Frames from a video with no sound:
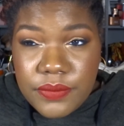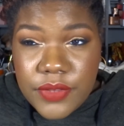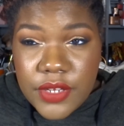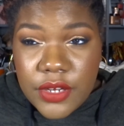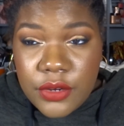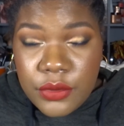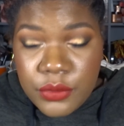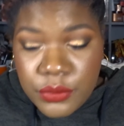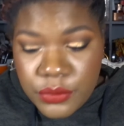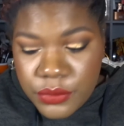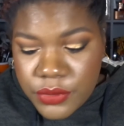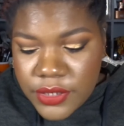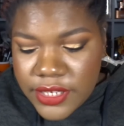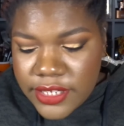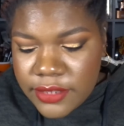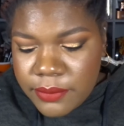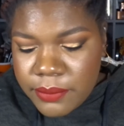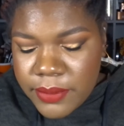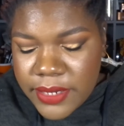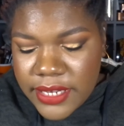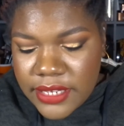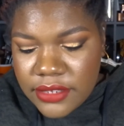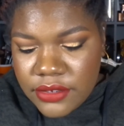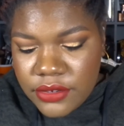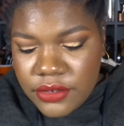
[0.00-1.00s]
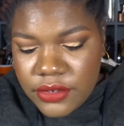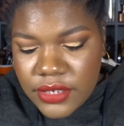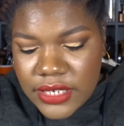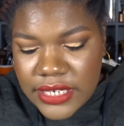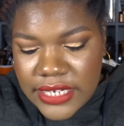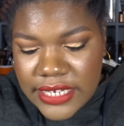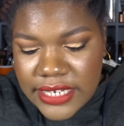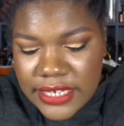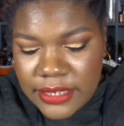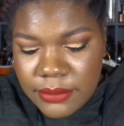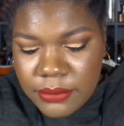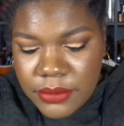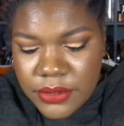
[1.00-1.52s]
roulette pan
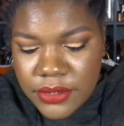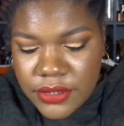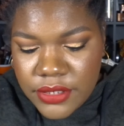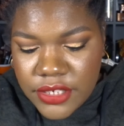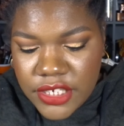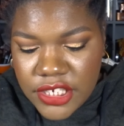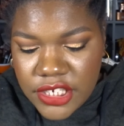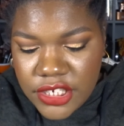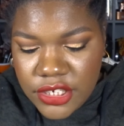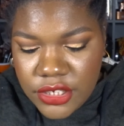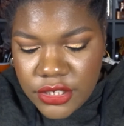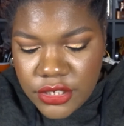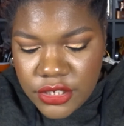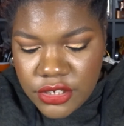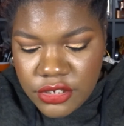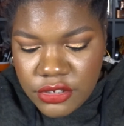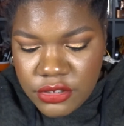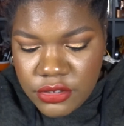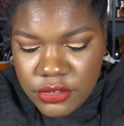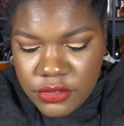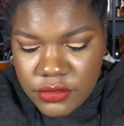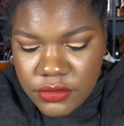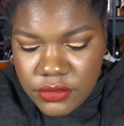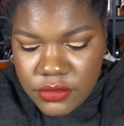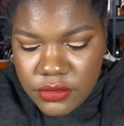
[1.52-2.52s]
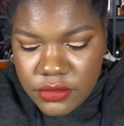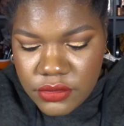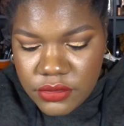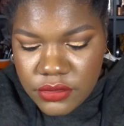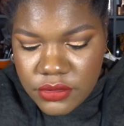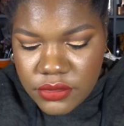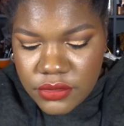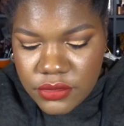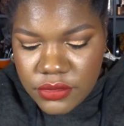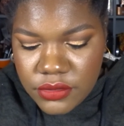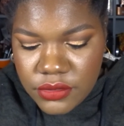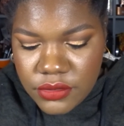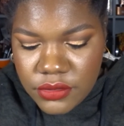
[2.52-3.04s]
collab, you
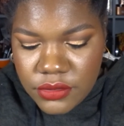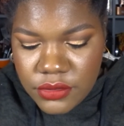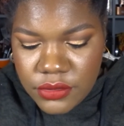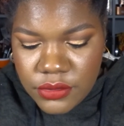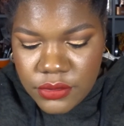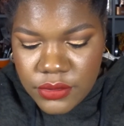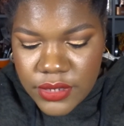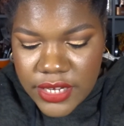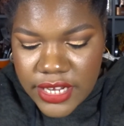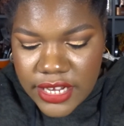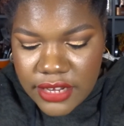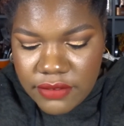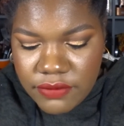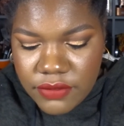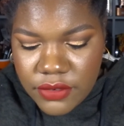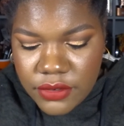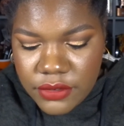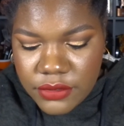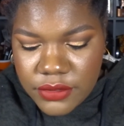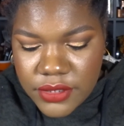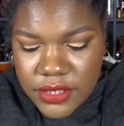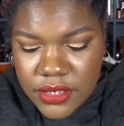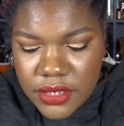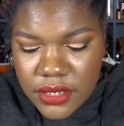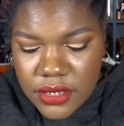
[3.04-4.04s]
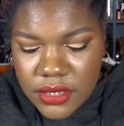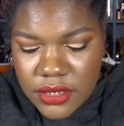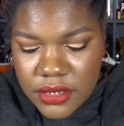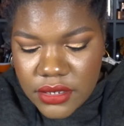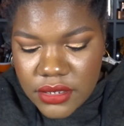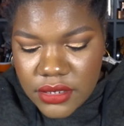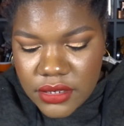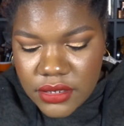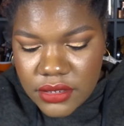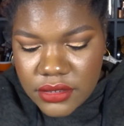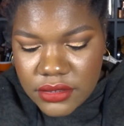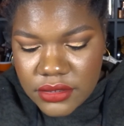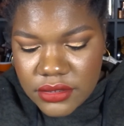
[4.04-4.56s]
have already
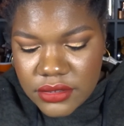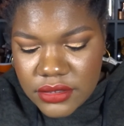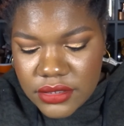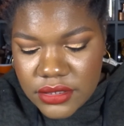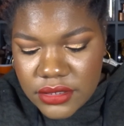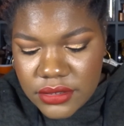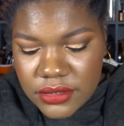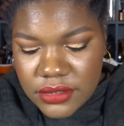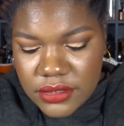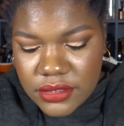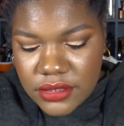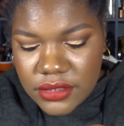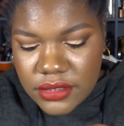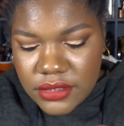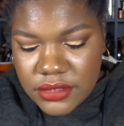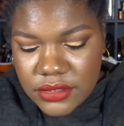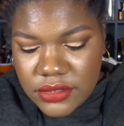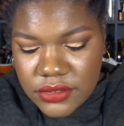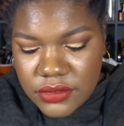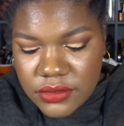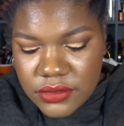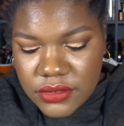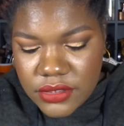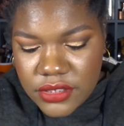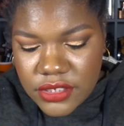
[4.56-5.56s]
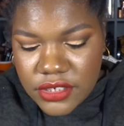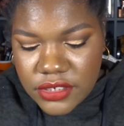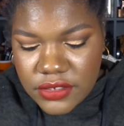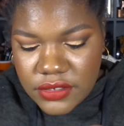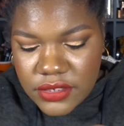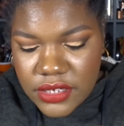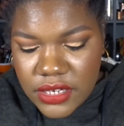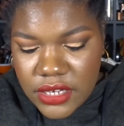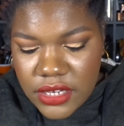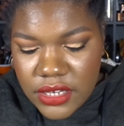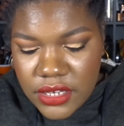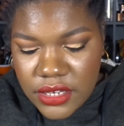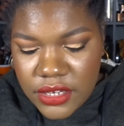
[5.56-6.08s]
it's so gorgeous.
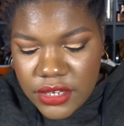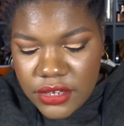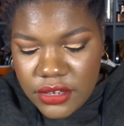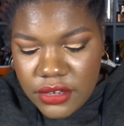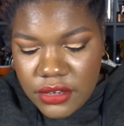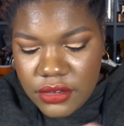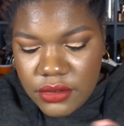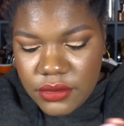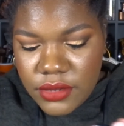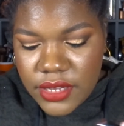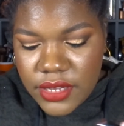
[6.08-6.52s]
You